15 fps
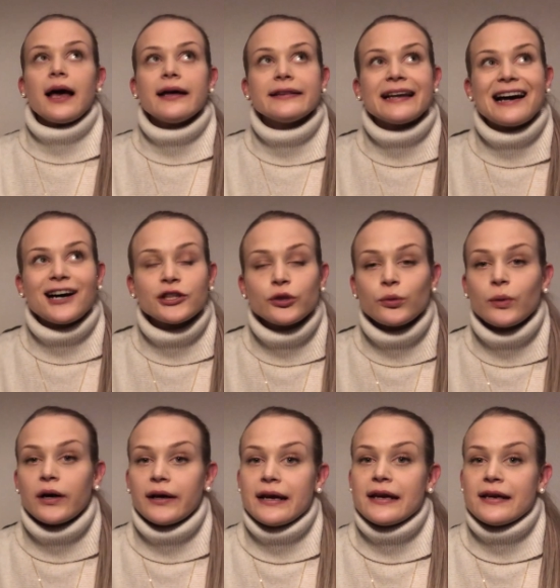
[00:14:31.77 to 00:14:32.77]
The other
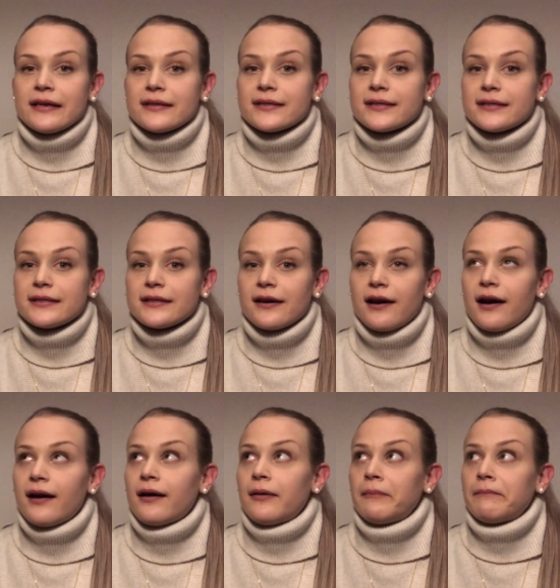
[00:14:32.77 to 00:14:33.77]
one is
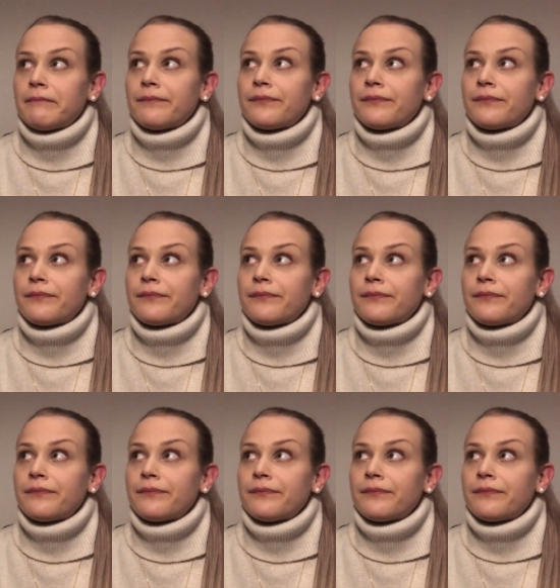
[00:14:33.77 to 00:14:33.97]
um,